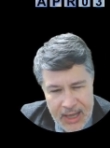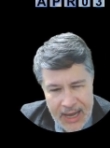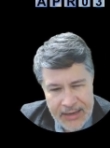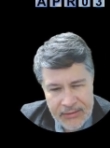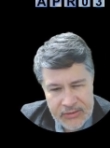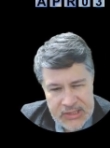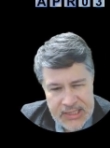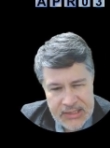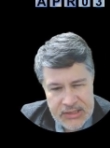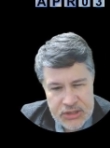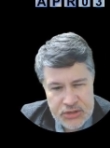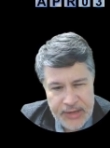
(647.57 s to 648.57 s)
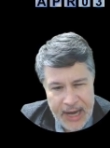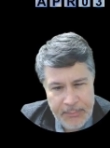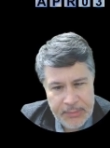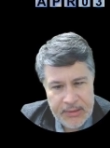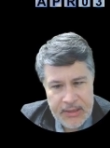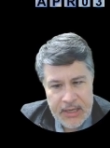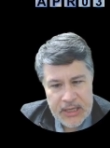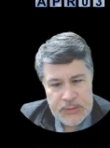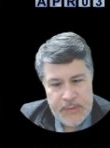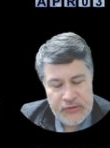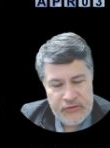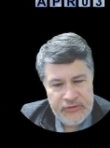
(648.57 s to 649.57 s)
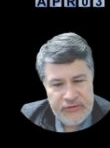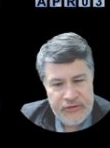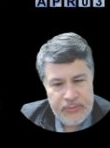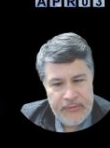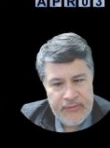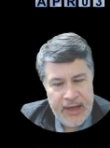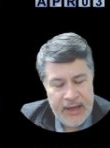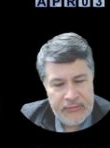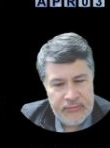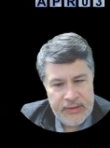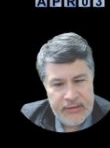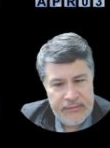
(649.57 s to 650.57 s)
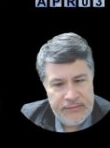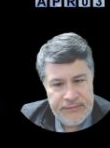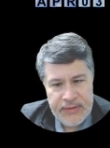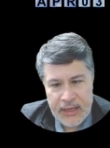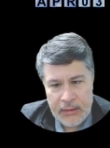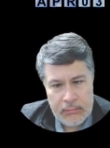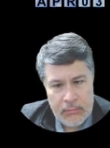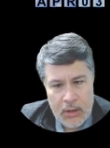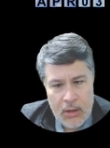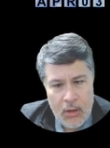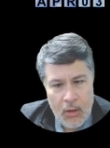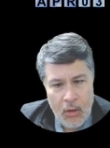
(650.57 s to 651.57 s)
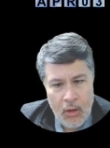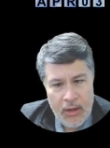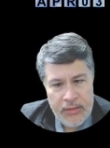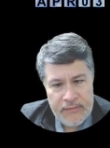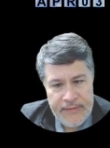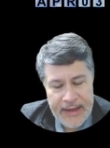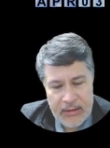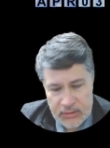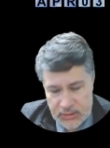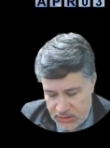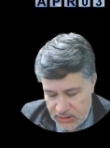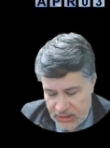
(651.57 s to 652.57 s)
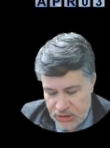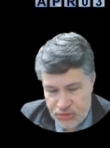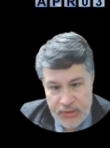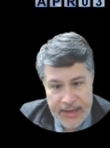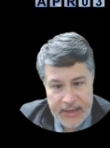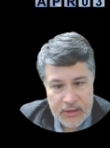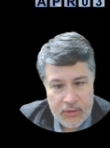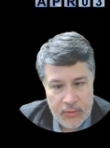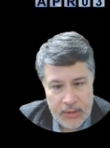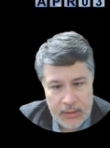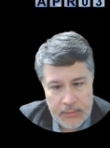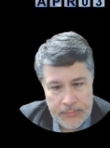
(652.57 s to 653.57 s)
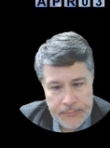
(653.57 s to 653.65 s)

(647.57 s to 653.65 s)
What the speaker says: I don't sense a trap, especially since we've gotten rid of, you know, all the vowels. Let's try Agora.